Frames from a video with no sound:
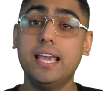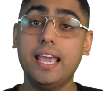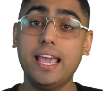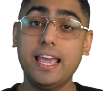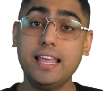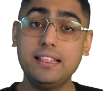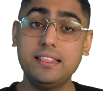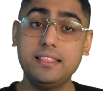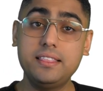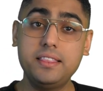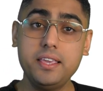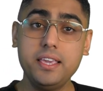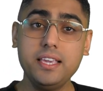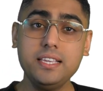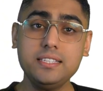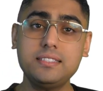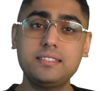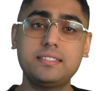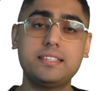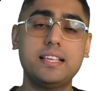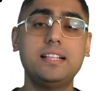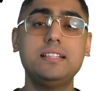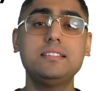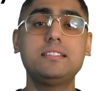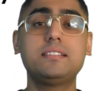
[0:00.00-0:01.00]
And these
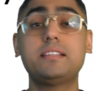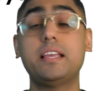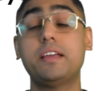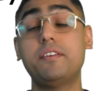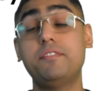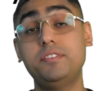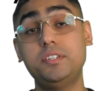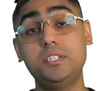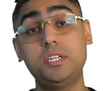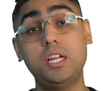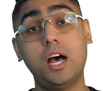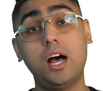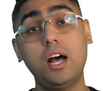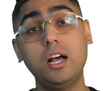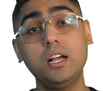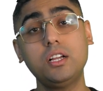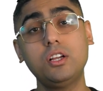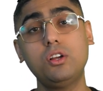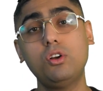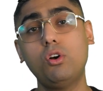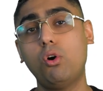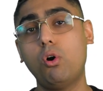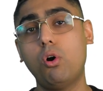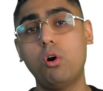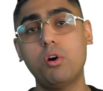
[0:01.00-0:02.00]
cells have dark,
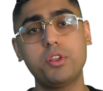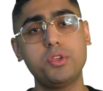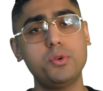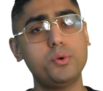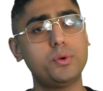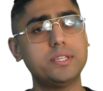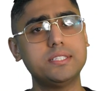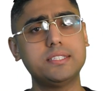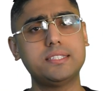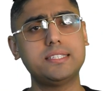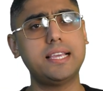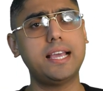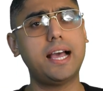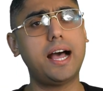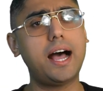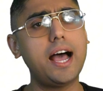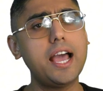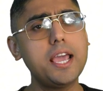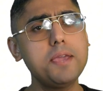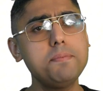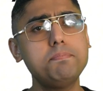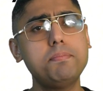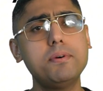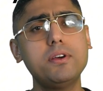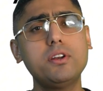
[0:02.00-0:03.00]
or you can say
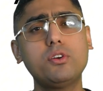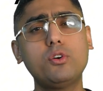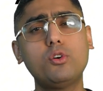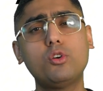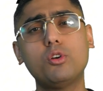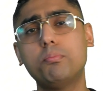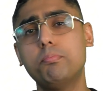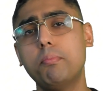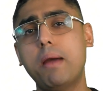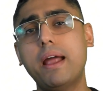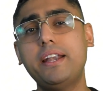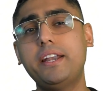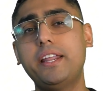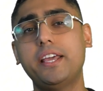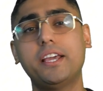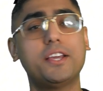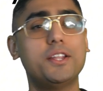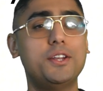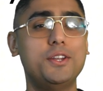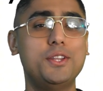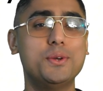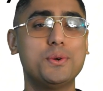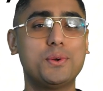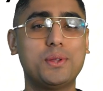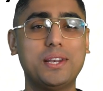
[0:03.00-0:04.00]
hyperchromatic
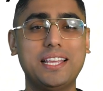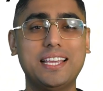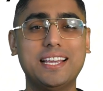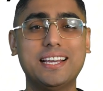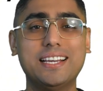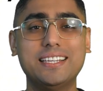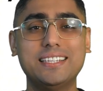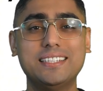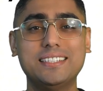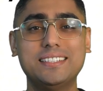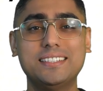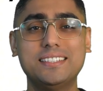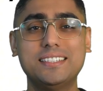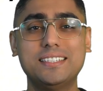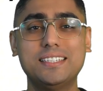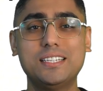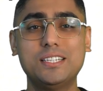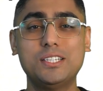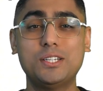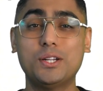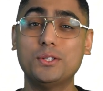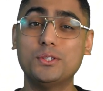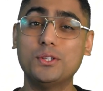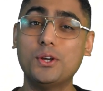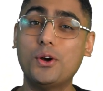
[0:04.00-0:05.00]
nuclei.
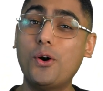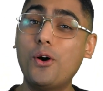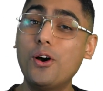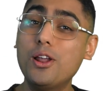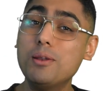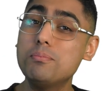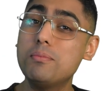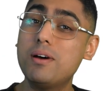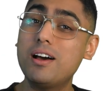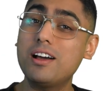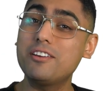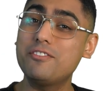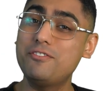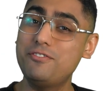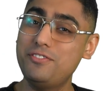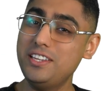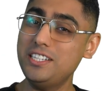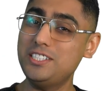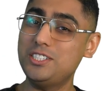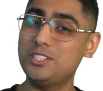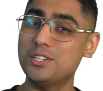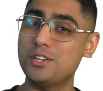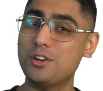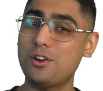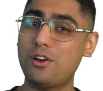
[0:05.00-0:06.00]
Now the hallmark
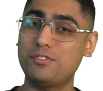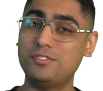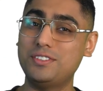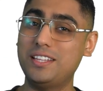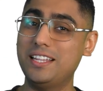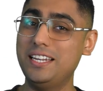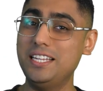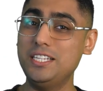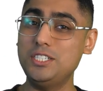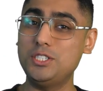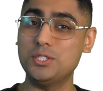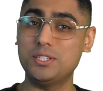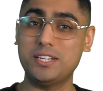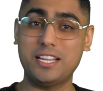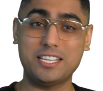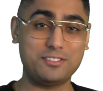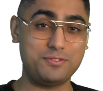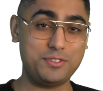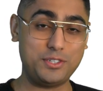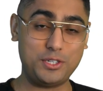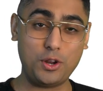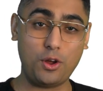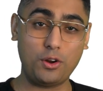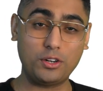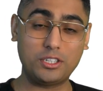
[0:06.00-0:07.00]
feature of the lesion, as
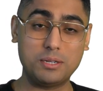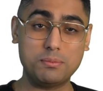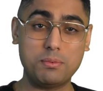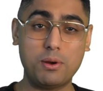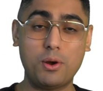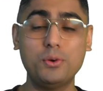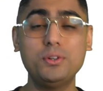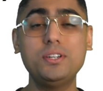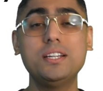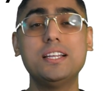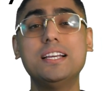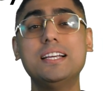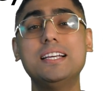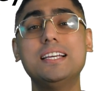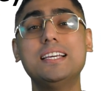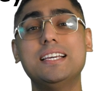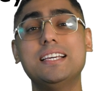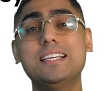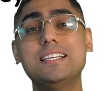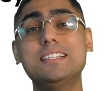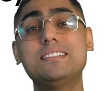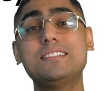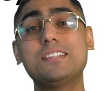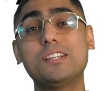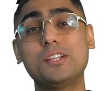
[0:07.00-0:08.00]
we talked about,
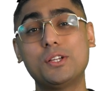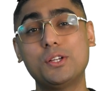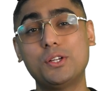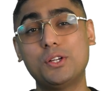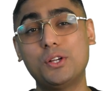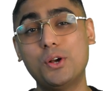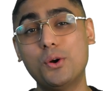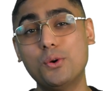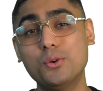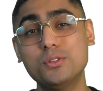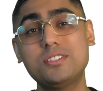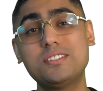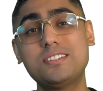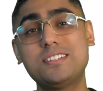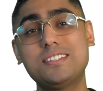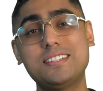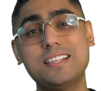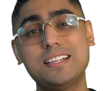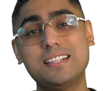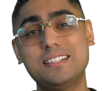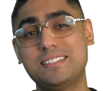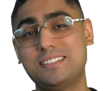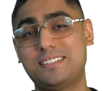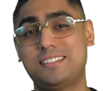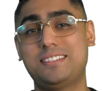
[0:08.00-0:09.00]
is ghost
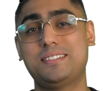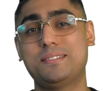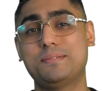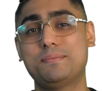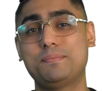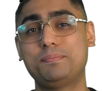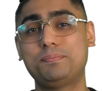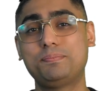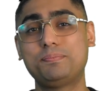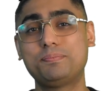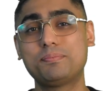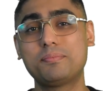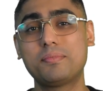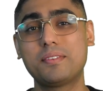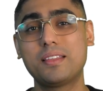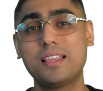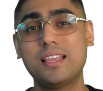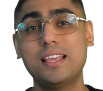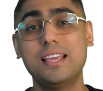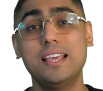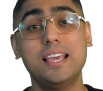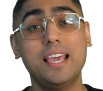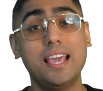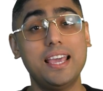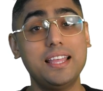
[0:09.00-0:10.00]
cells.
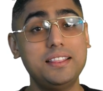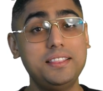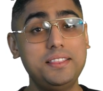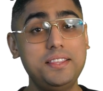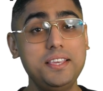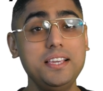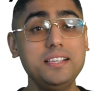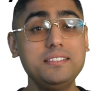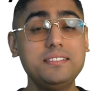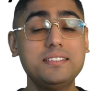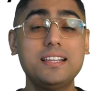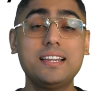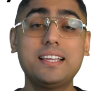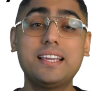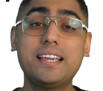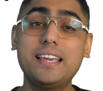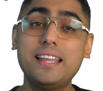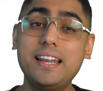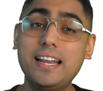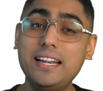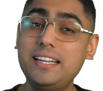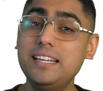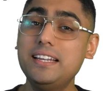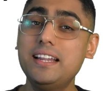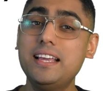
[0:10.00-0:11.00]
And these are
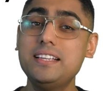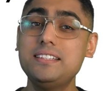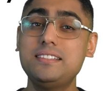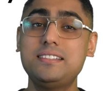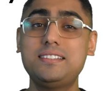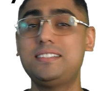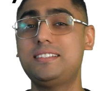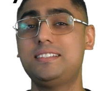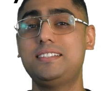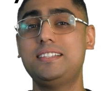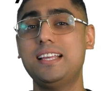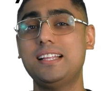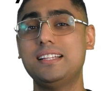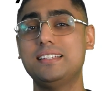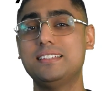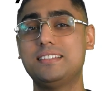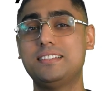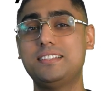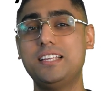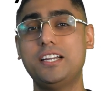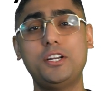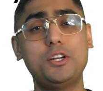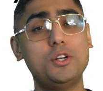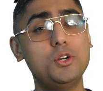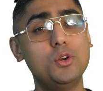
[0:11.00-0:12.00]
keratinized cells
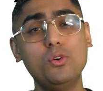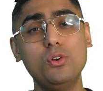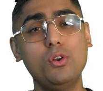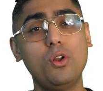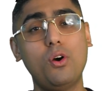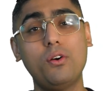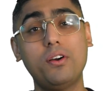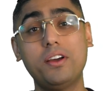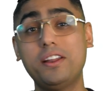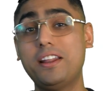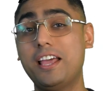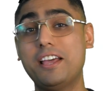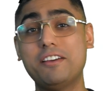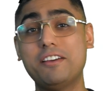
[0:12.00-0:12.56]
that no longer